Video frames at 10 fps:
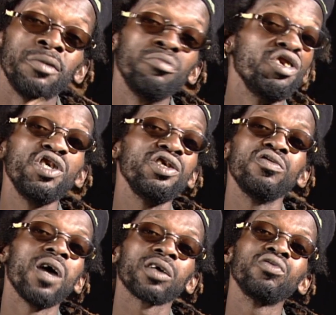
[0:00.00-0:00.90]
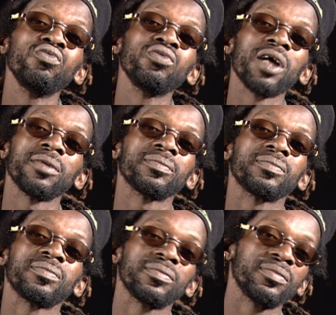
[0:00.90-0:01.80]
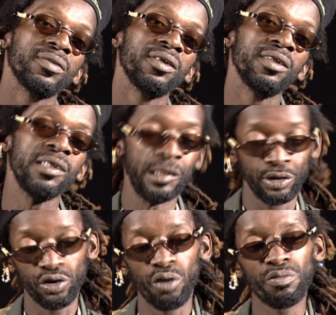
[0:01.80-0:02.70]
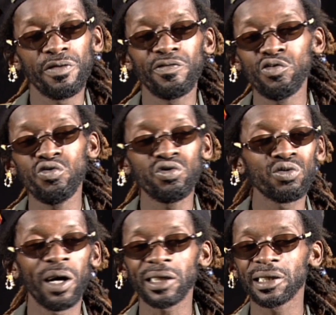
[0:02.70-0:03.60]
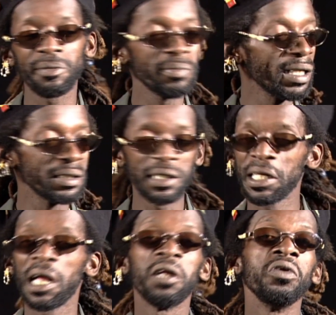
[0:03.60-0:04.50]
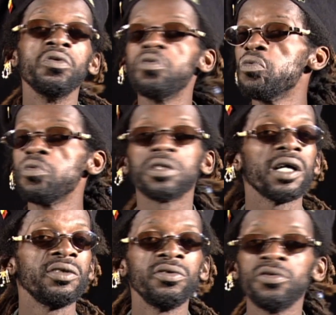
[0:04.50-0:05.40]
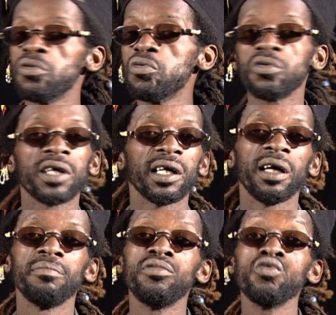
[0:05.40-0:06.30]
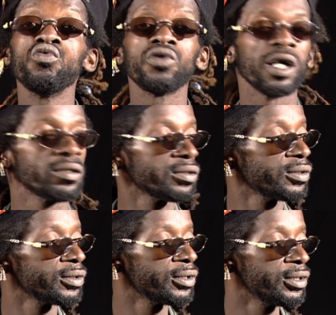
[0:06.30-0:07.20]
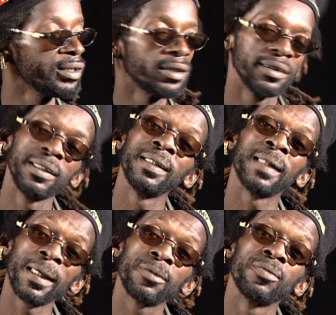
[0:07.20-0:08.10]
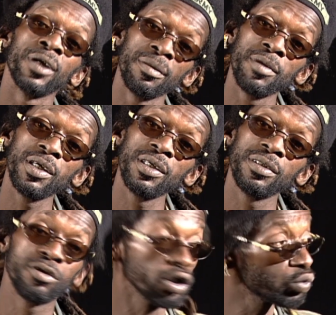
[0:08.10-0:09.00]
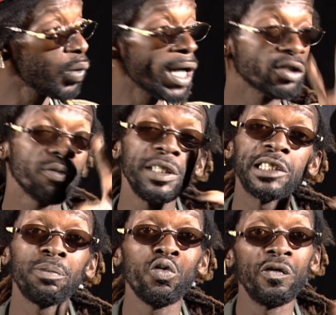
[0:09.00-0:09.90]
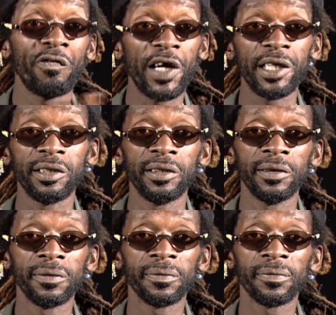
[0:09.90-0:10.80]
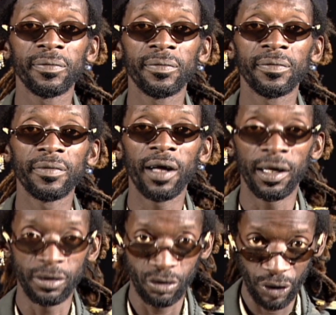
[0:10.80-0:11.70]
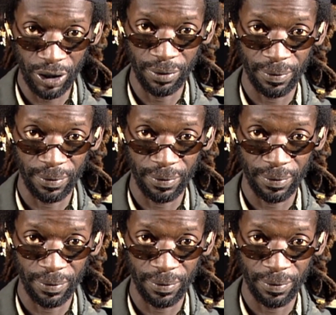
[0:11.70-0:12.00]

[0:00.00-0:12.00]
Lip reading: Need no accuser. Some refuse to accept that they're a loser, user, and abuser. They like ready-made, just want to be spoon-fed and dread.